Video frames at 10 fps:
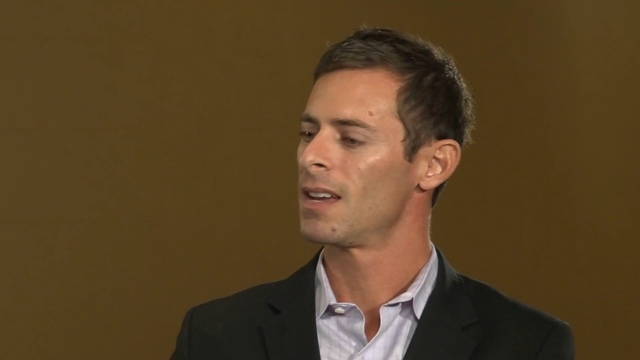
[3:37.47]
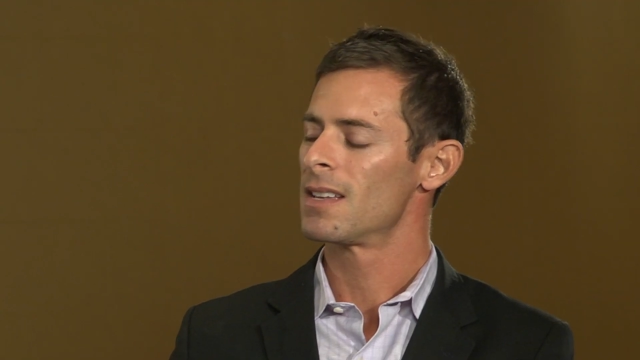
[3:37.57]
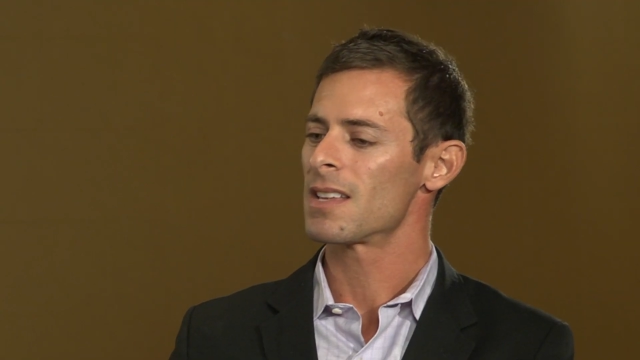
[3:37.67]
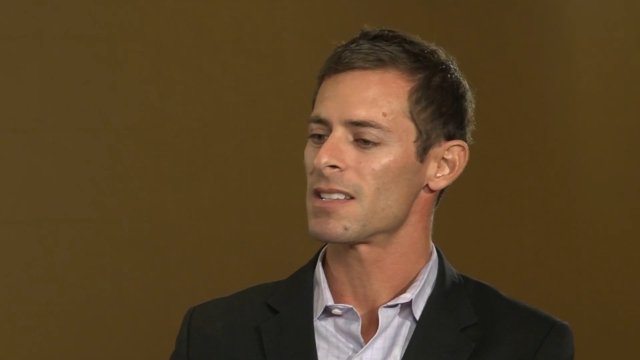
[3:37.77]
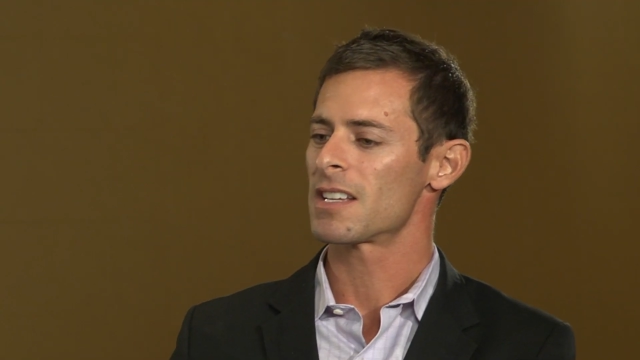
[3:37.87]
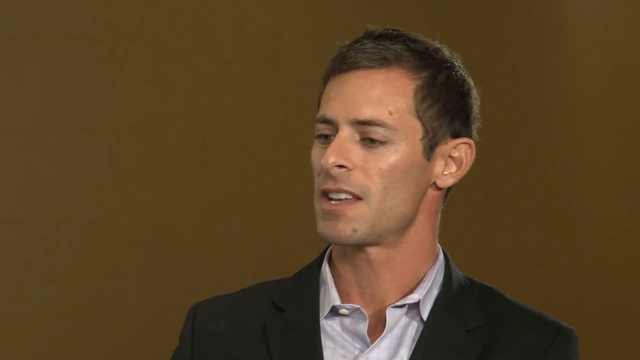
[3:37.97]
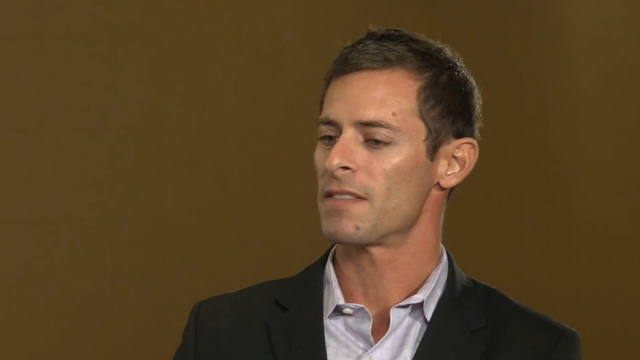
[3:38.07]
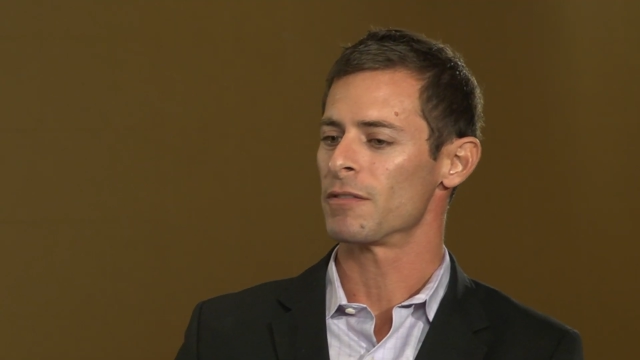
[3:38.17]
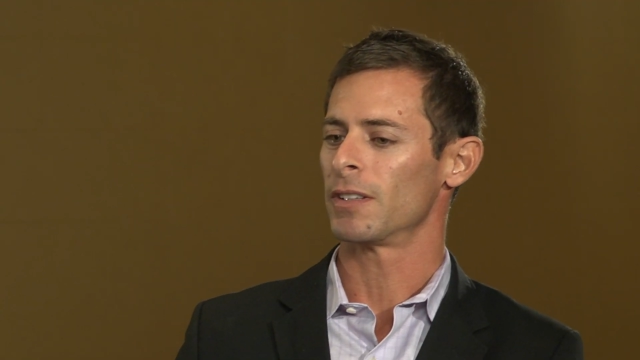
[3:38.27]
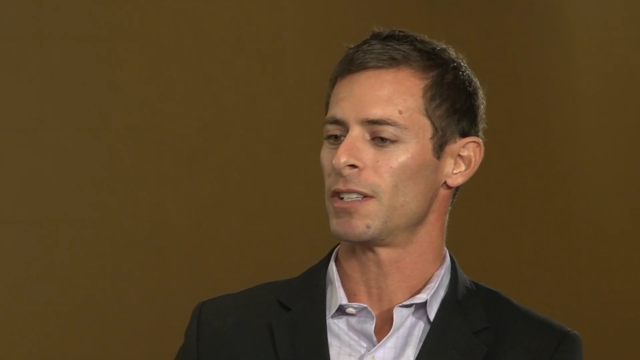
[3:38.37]
Sounds like you have
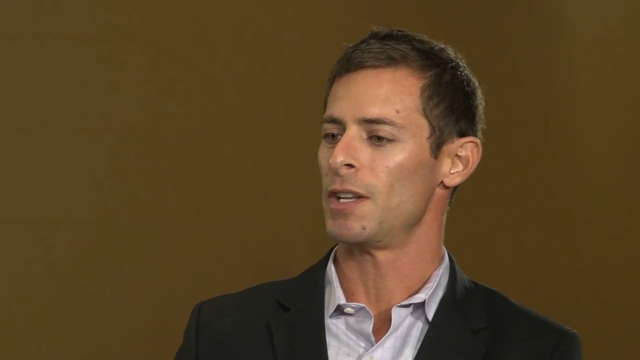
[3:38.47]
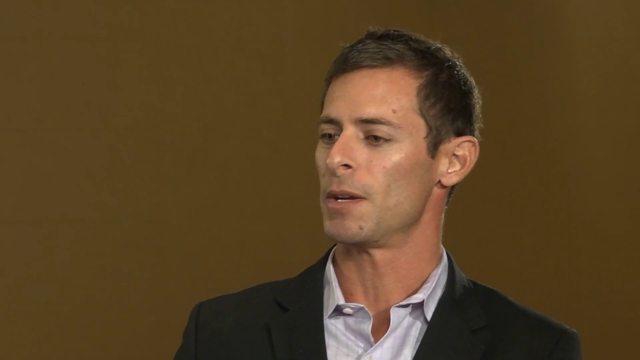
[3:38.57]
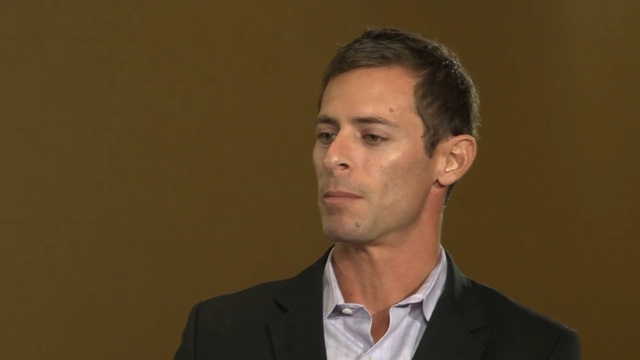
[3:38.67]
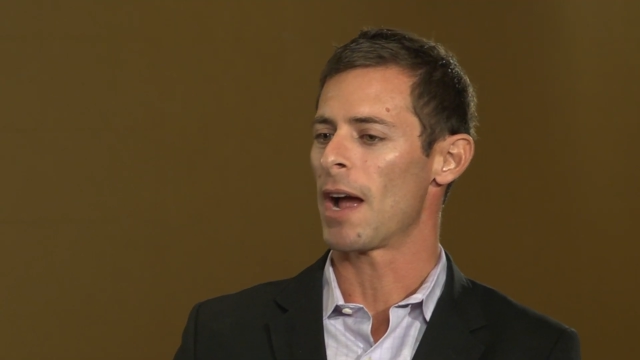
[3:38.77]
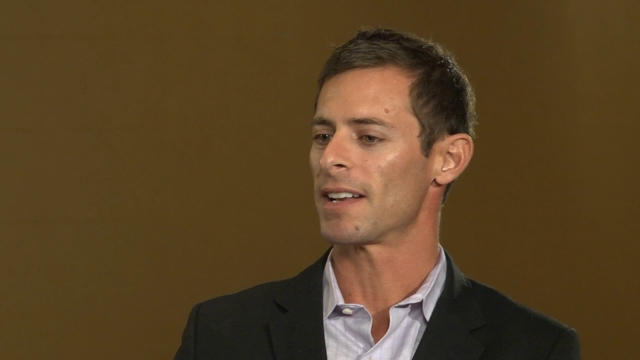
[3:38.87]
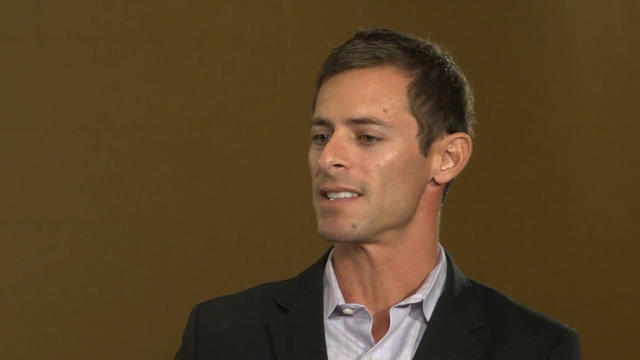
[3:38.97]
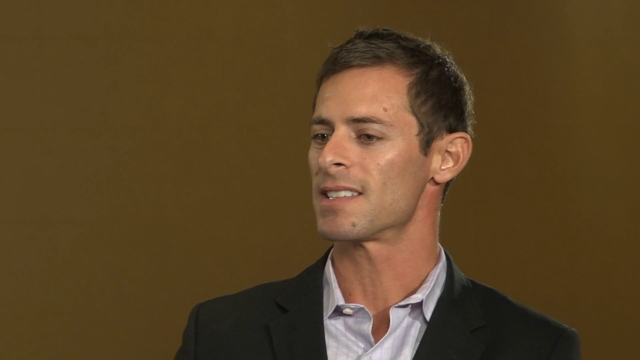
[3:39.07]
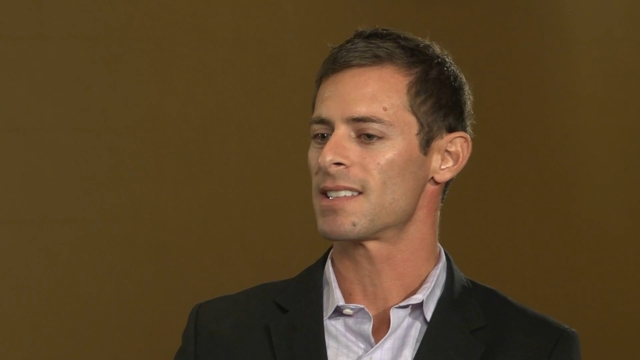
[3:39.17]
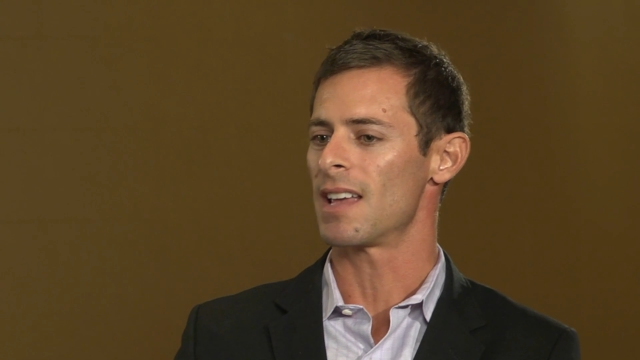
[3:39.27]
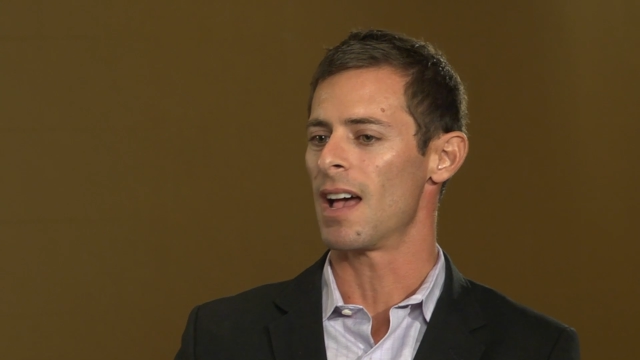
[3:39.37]
a really unique
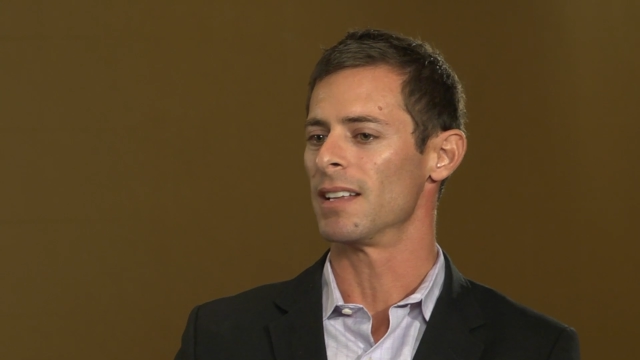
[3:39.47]
practice